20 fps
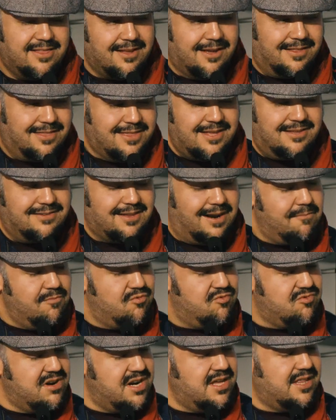The things that
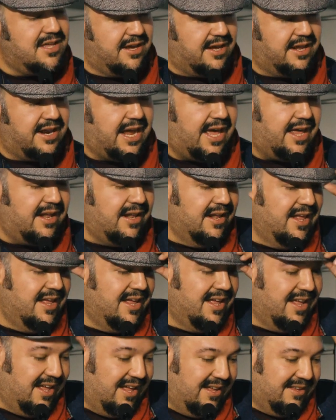I'm really good at
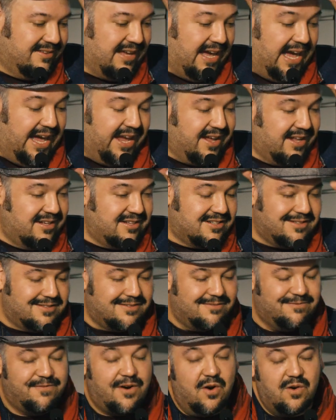is I can
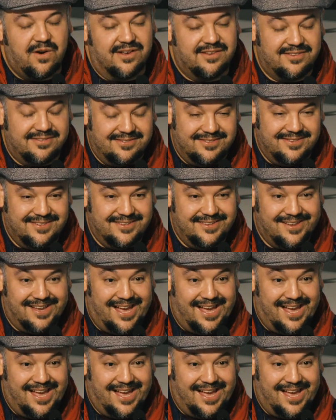just focus.